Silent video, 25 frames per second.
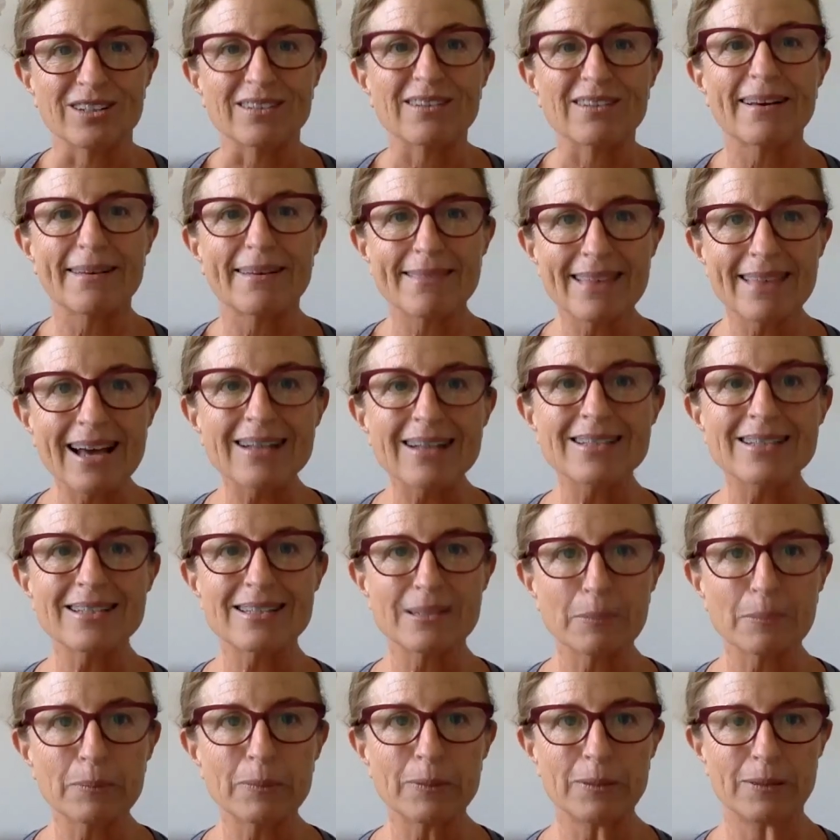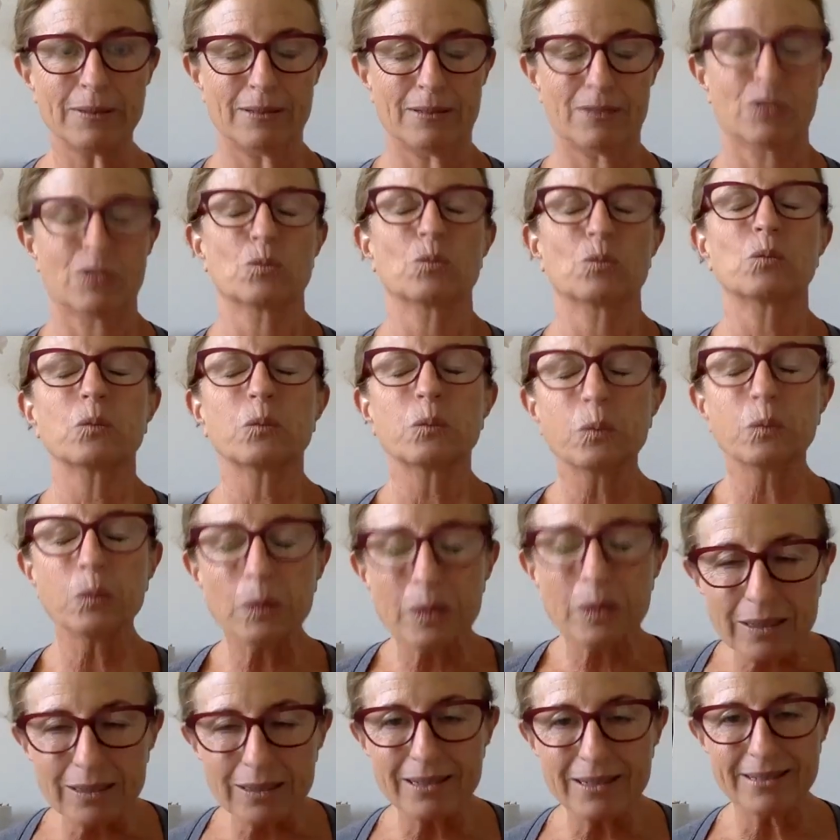like that's something that's
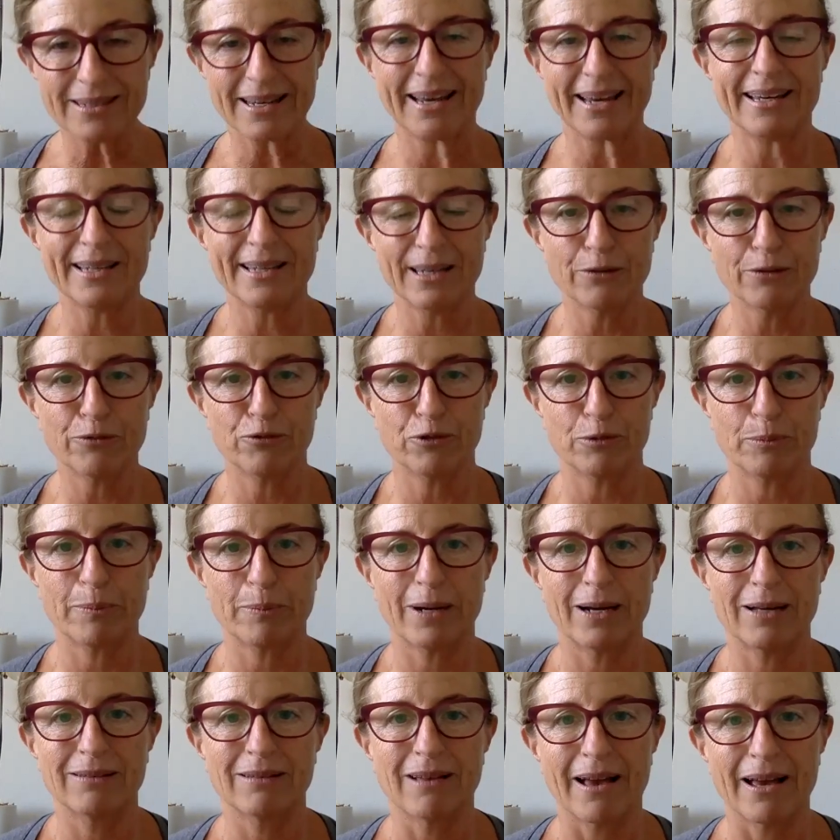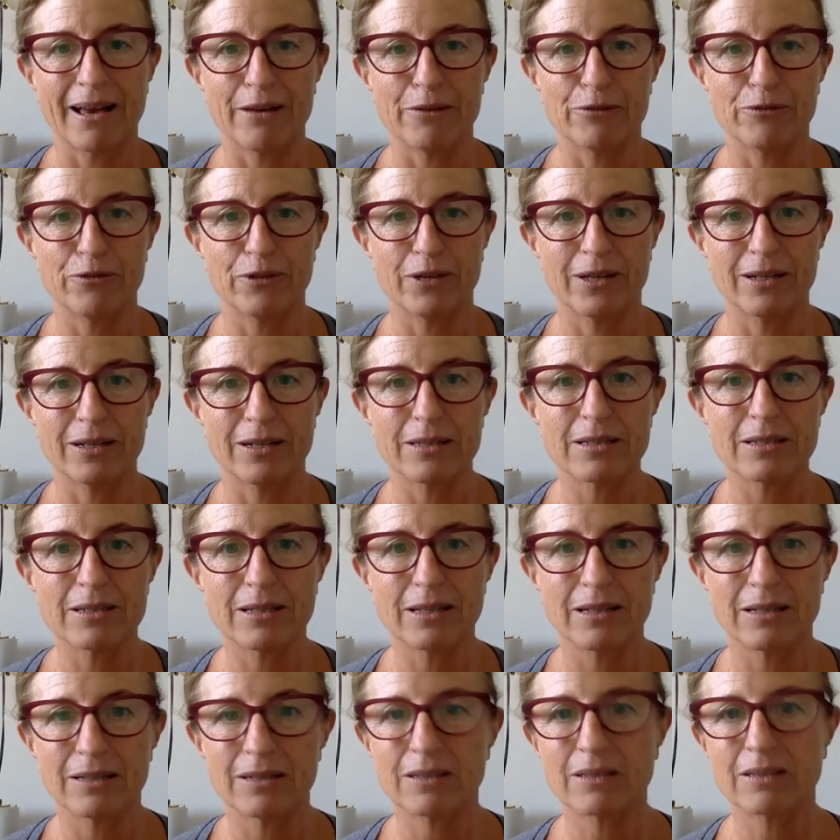really taking from my life, and
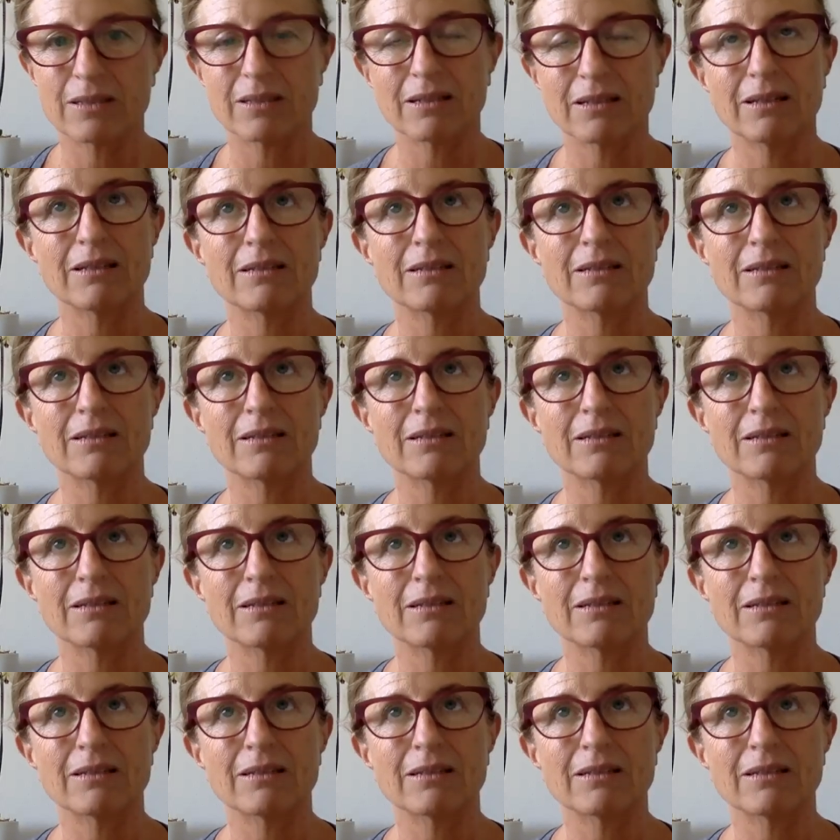it's